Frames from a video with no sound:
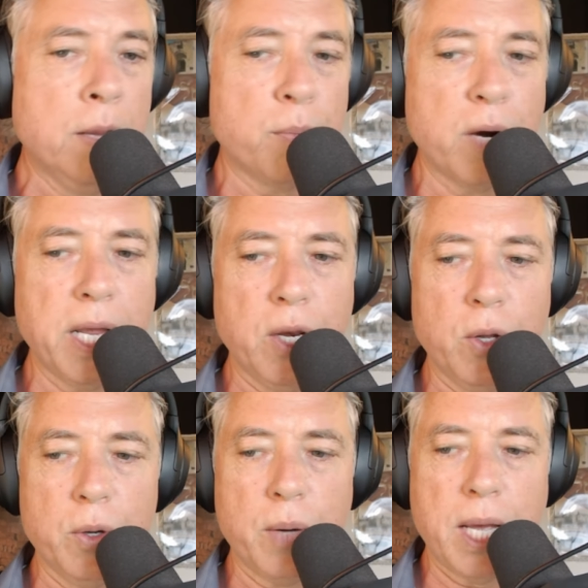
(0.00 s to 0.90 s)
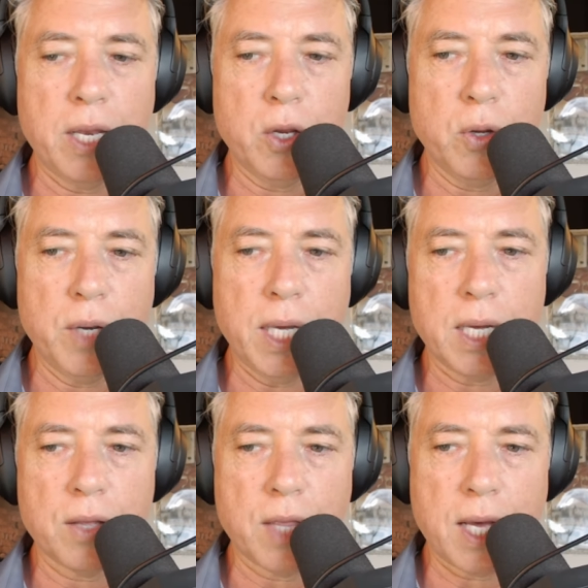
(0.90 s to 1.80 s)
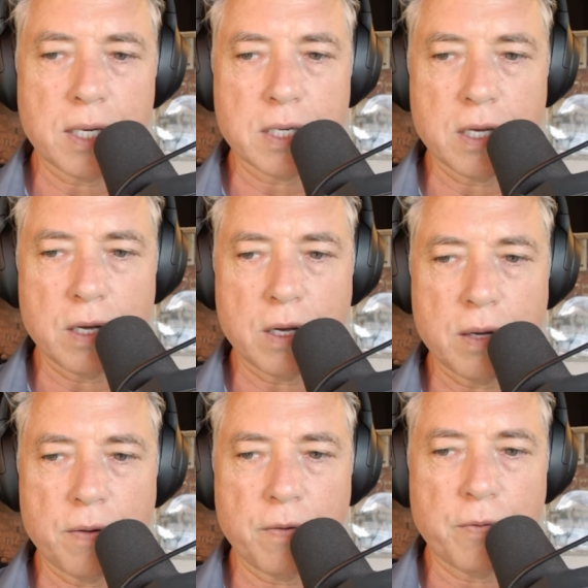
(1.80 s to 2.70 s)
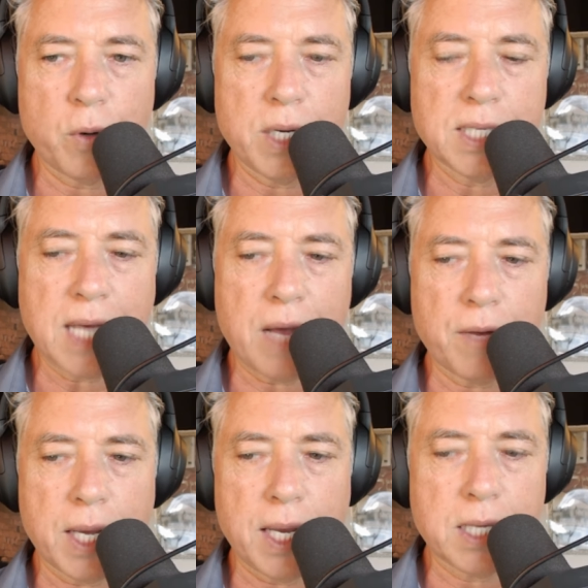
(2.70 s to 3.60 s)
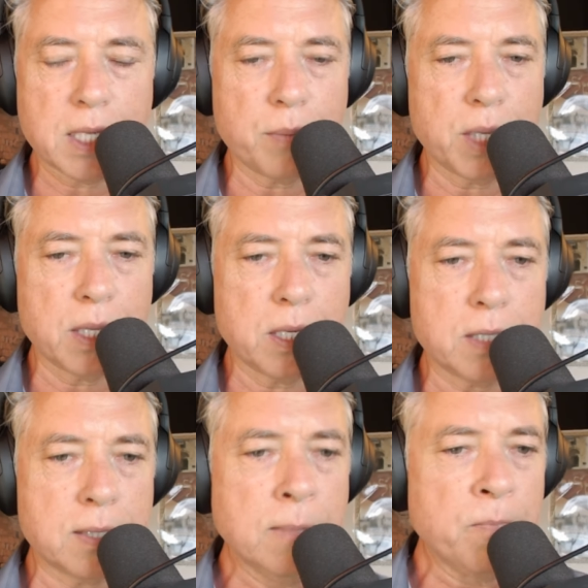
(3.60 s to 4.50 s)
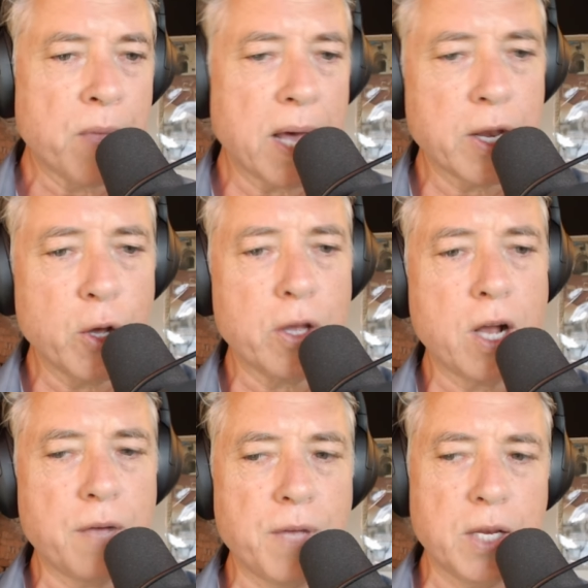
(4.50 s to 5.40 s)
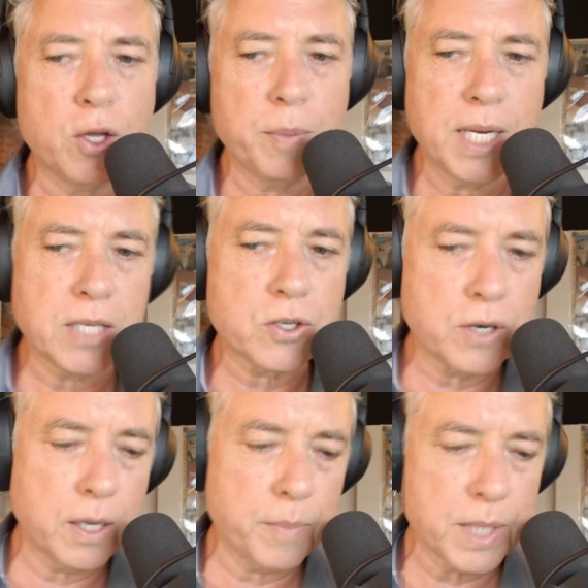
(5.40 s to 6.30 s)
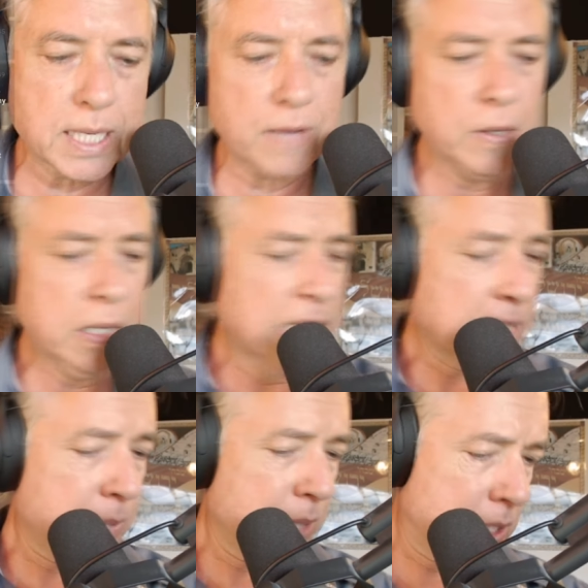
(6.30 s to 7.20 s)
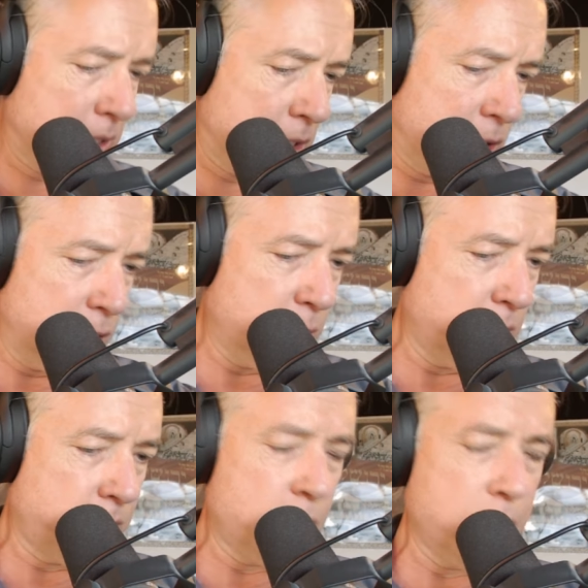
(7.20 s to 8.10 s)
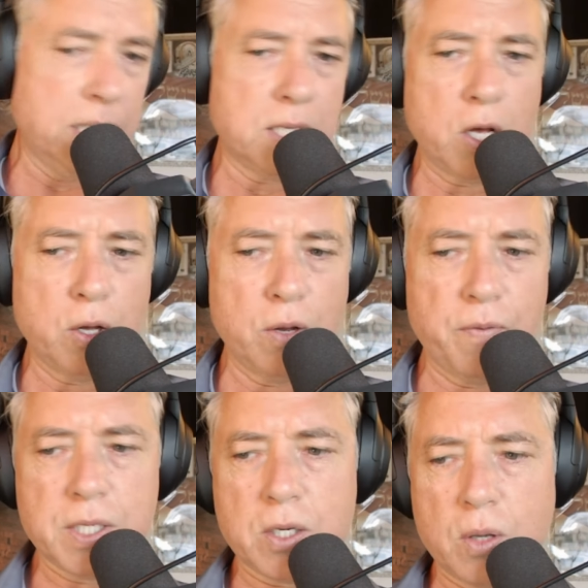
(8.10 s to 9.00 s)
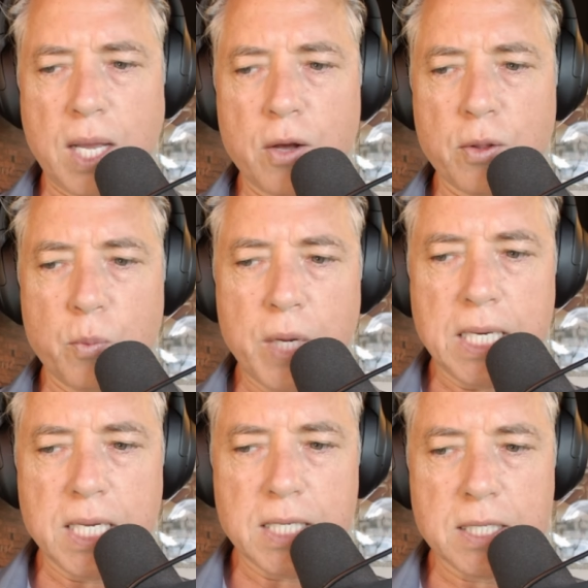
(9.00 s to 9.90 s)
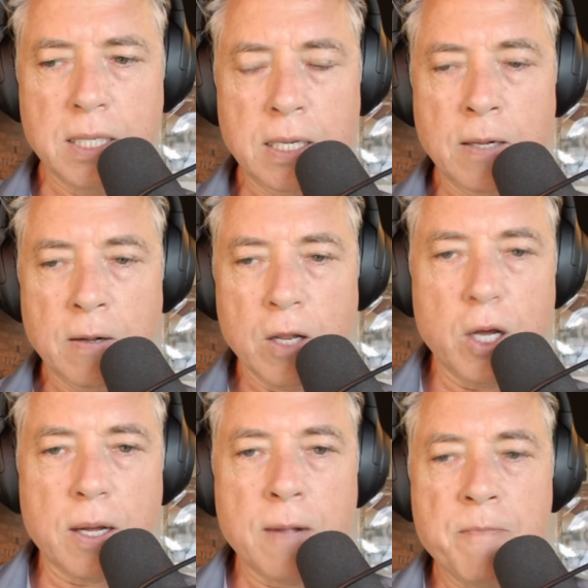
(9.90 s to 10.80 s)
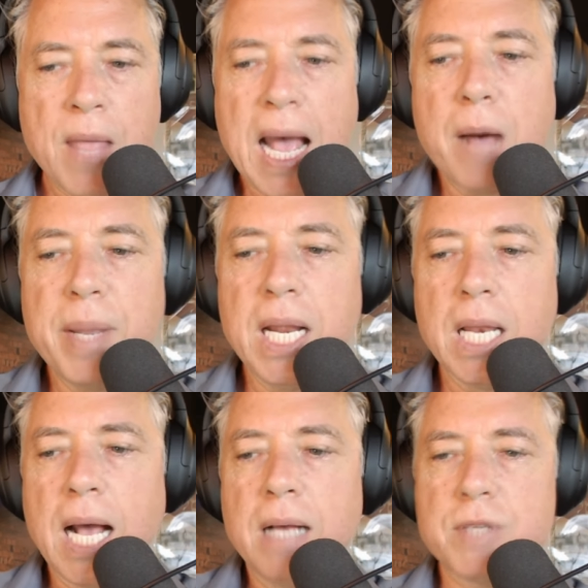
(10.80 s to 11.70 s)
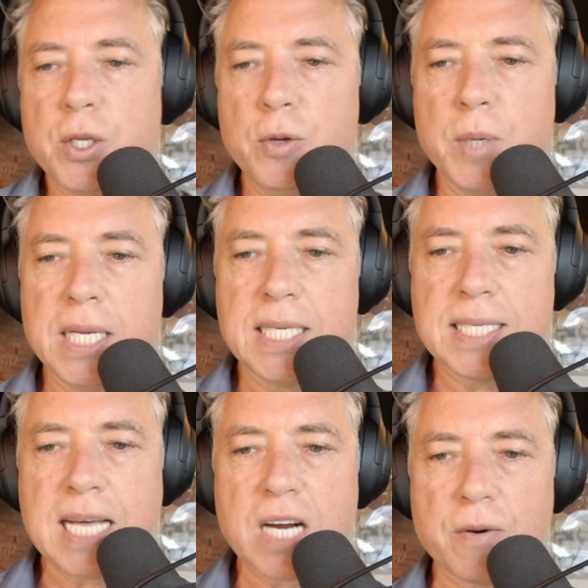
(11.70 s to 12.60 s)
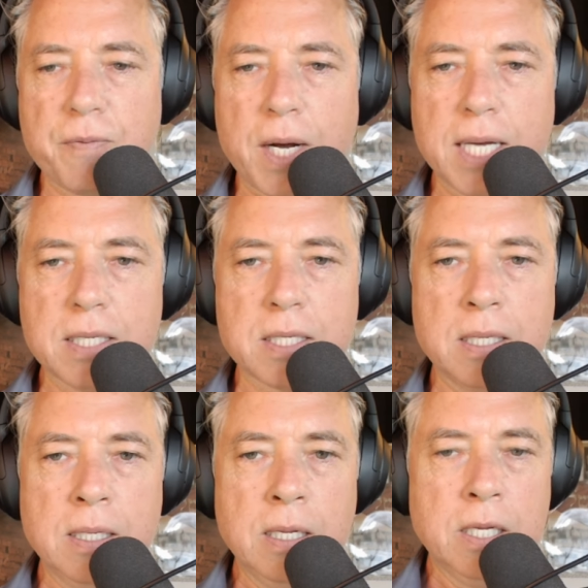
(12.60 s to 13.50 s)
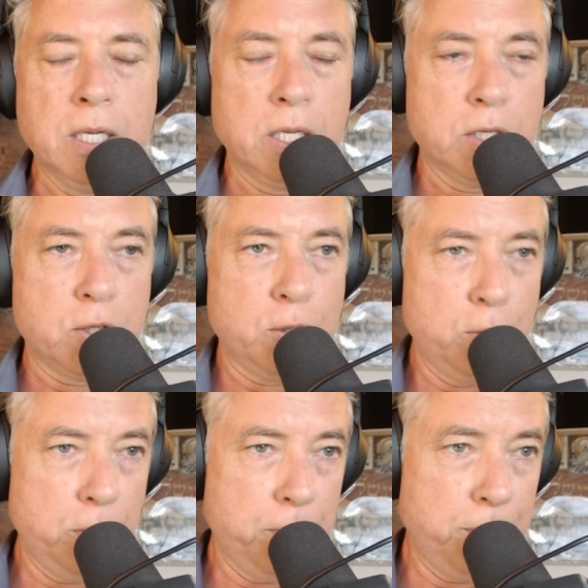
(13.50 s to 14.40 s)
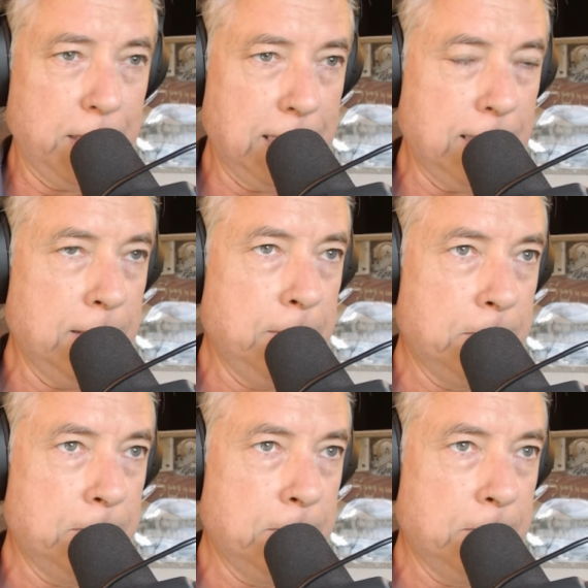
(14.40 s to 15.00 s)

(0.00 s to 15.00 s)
brand new and unique that 40 is advocating, something that is unheard of in human history. It must have something to do with 40's own physical health weakness. Look, how many lives are you willing to sacrifice to be